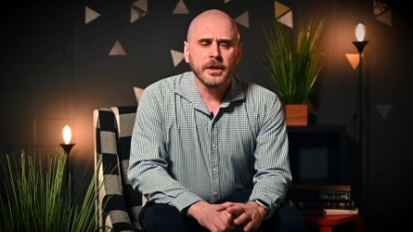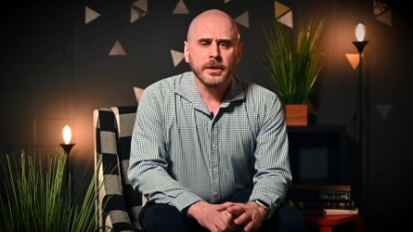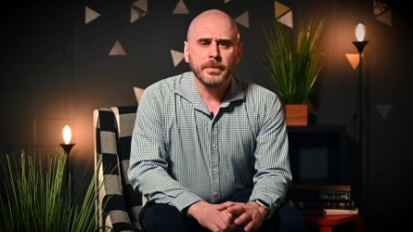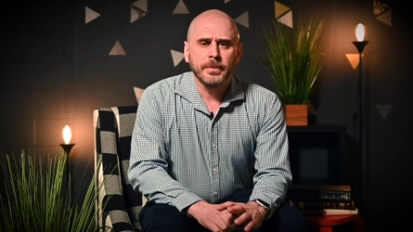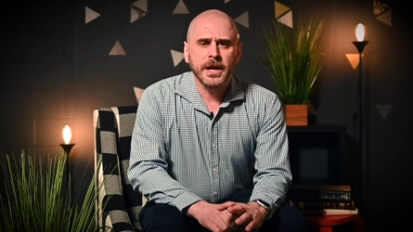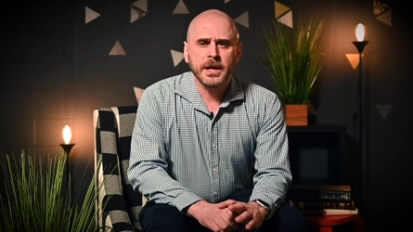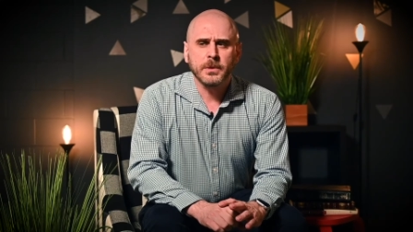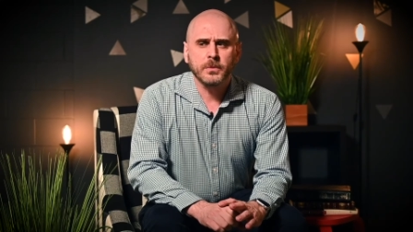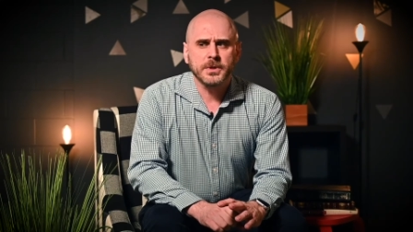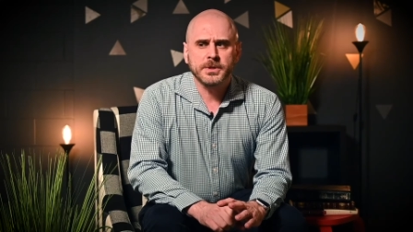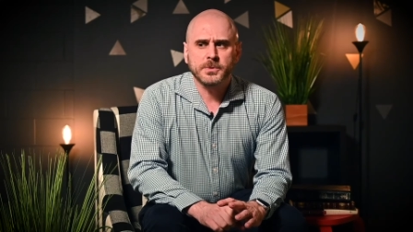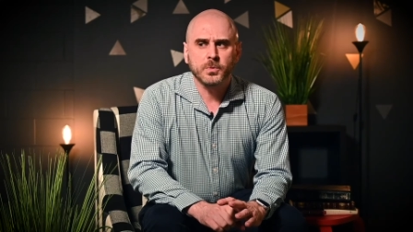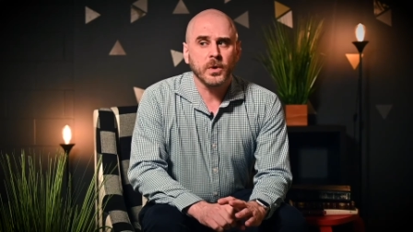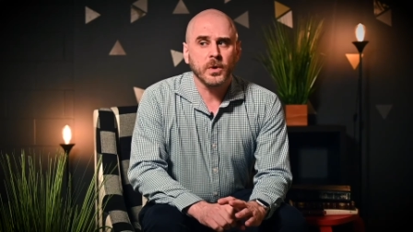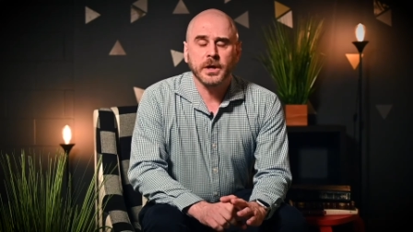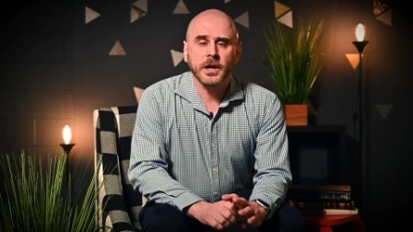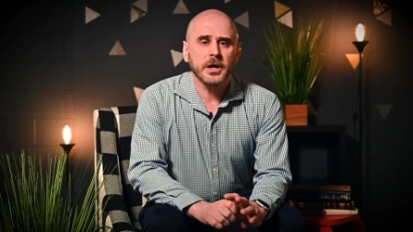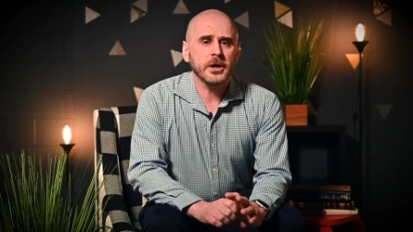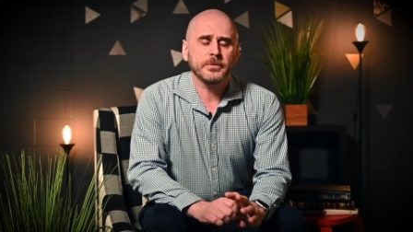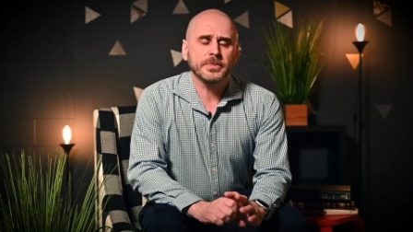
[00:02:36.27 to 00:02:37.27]
Pain was
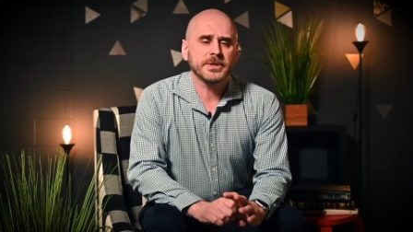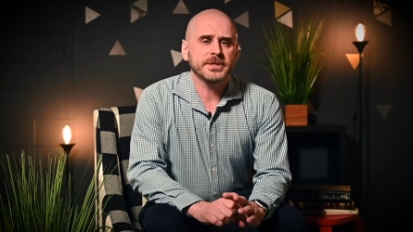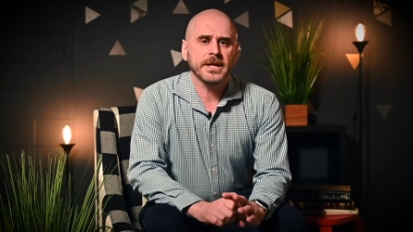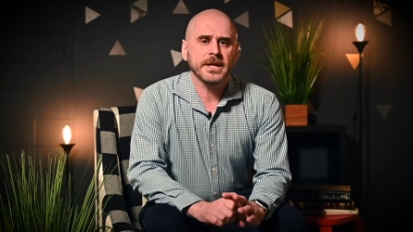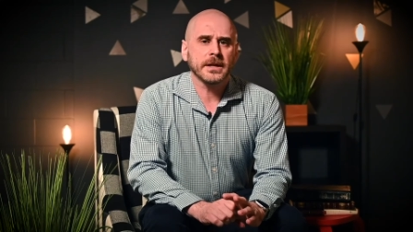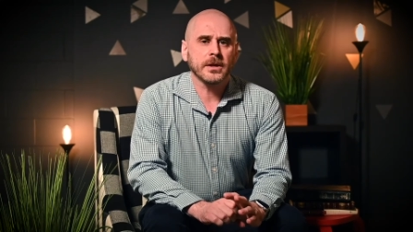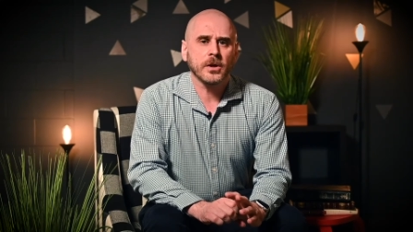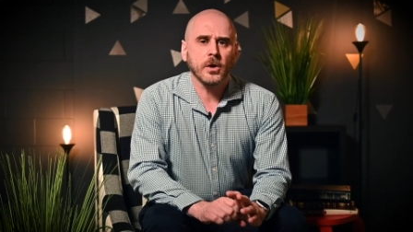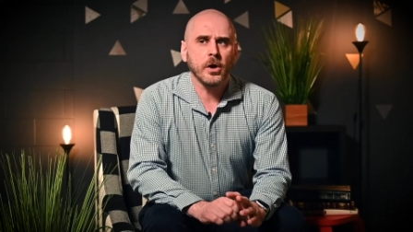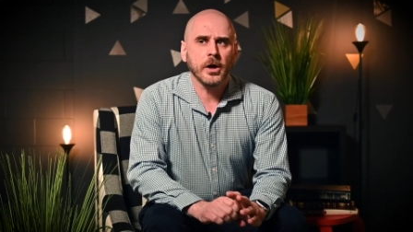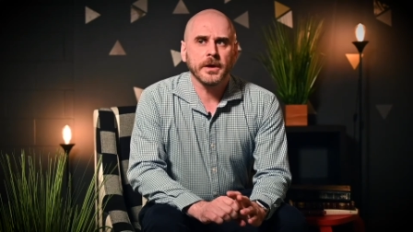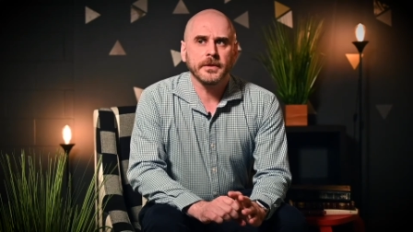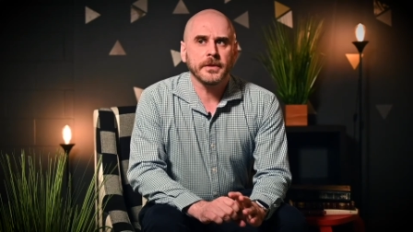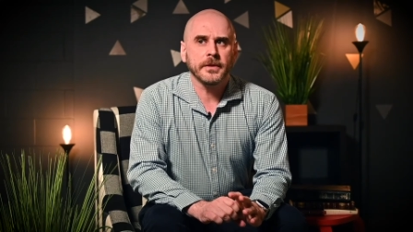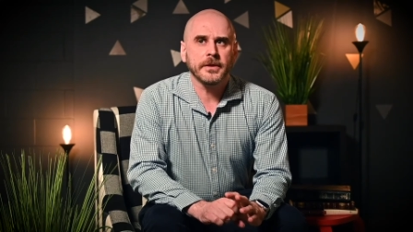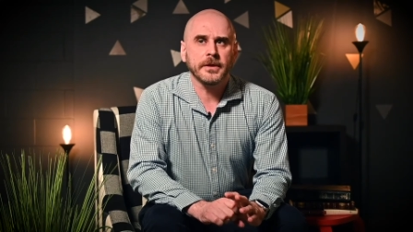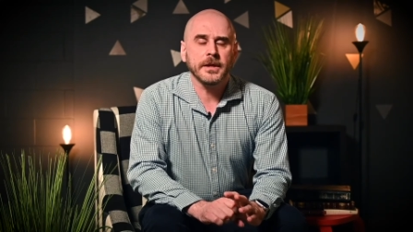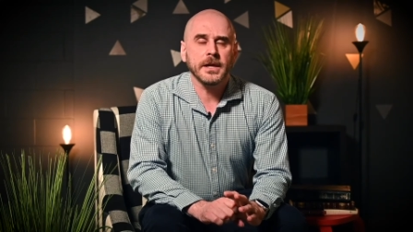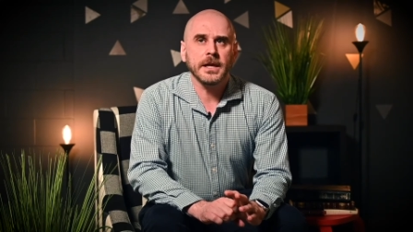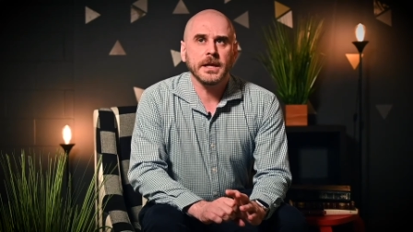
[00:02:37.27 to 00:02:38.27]
one hundred percent gone.
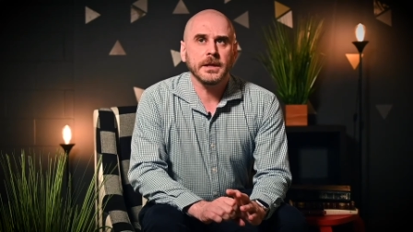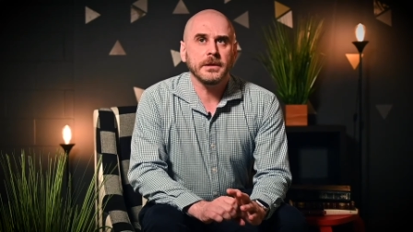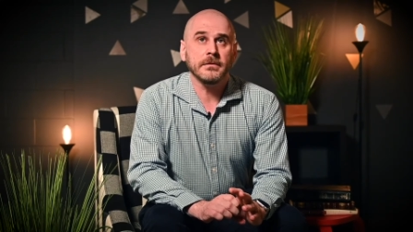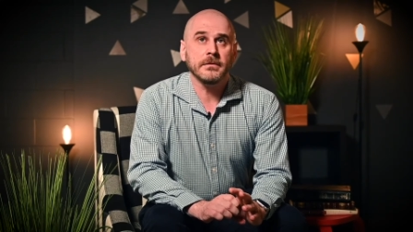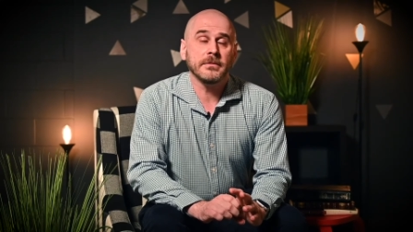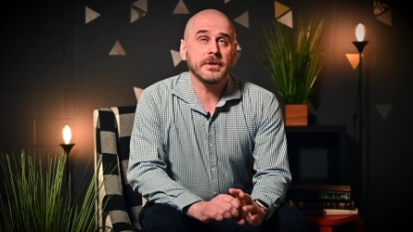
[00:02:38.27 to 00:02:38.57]
The,